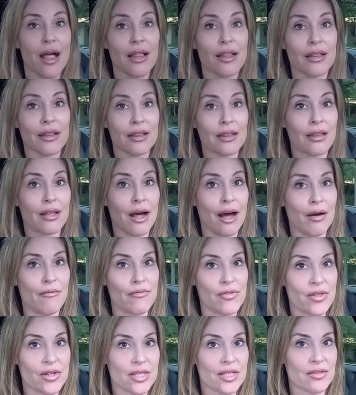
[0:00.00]
love
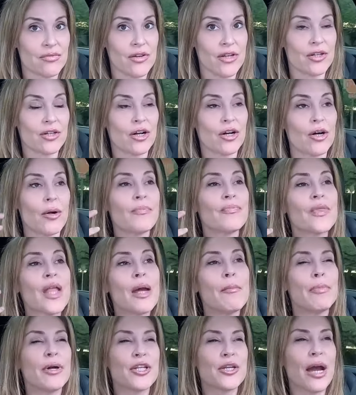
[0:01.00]
this vehicle.
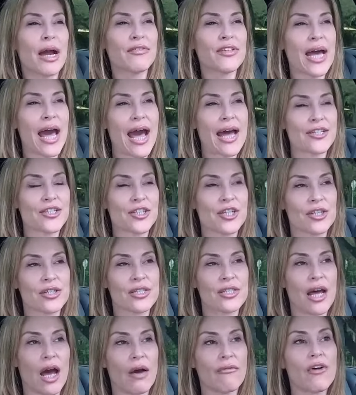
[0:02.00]
But you have to ask
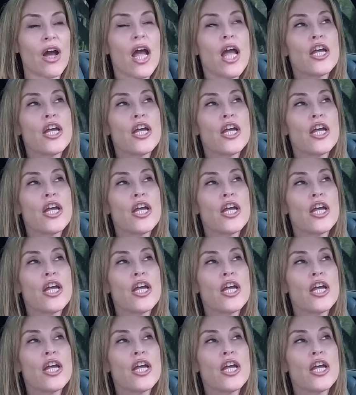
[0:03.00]
yourself,